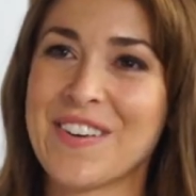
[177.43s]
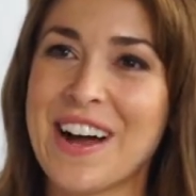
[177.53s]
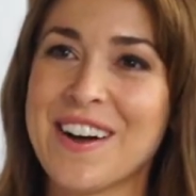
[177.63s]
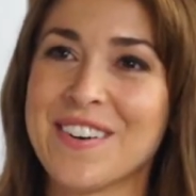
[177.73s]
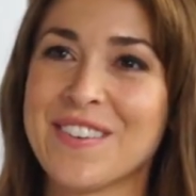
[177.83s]

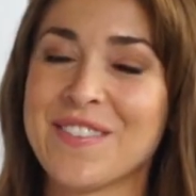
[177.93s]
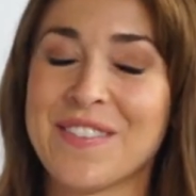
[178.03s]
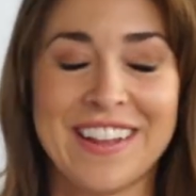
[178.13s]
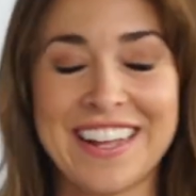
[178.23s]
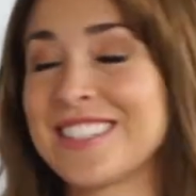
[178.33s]
Wow.
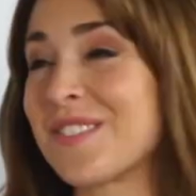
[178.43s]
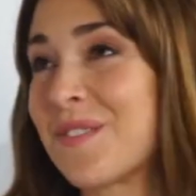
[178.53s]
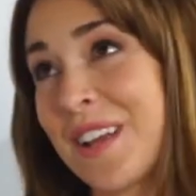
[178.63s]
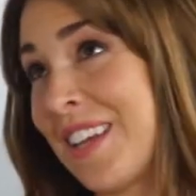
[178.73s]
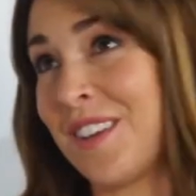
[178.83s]
That's
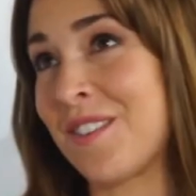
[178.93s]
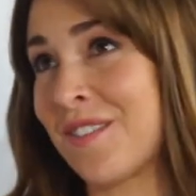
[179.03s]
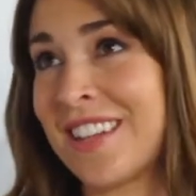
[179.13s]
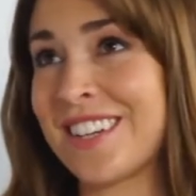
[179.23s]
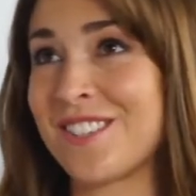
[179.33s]

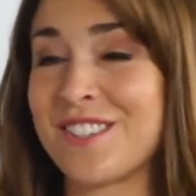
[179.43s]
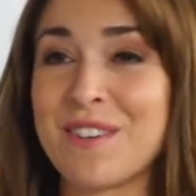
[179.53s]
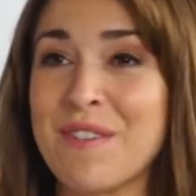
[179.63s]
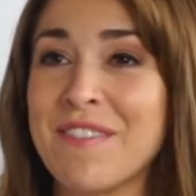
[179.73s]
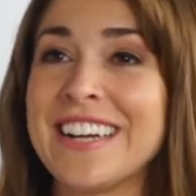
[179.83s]
your lecture is
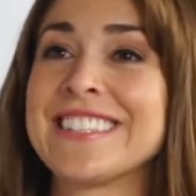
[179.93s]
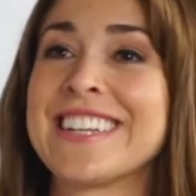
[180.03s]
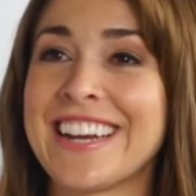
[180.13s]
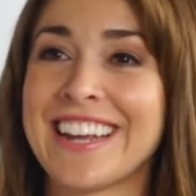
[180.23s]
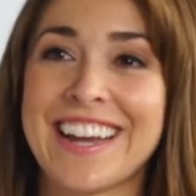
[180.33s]
going to be
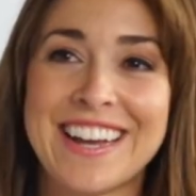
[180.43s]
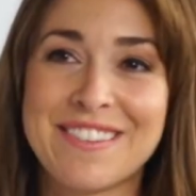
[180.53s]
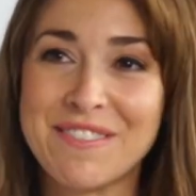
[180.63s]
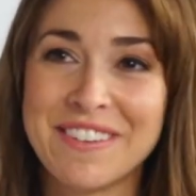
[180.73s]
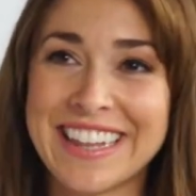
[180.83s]
fascinating. I
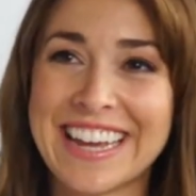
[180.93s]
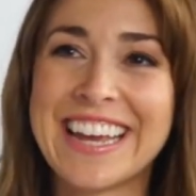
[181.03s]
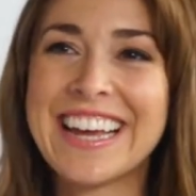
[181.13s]
have a feeling.